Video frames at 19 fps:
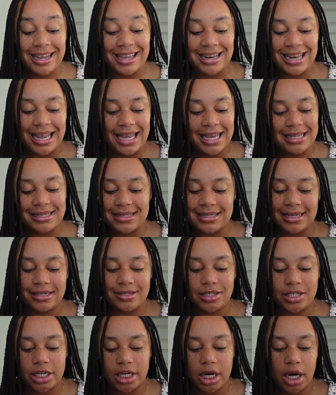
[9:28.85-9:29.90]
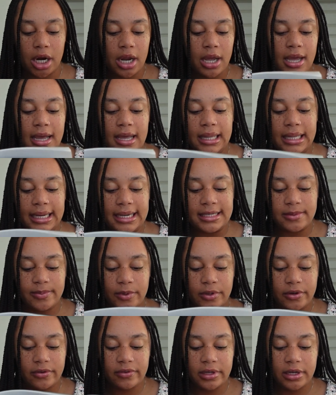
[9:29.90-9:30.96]
and ancestor that has
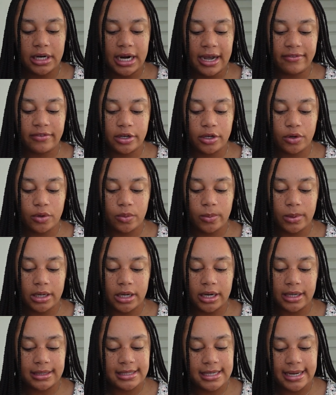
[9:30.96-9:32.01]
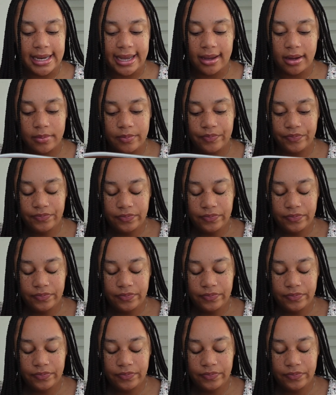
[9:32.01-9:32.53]
beautifully crafted who we are today.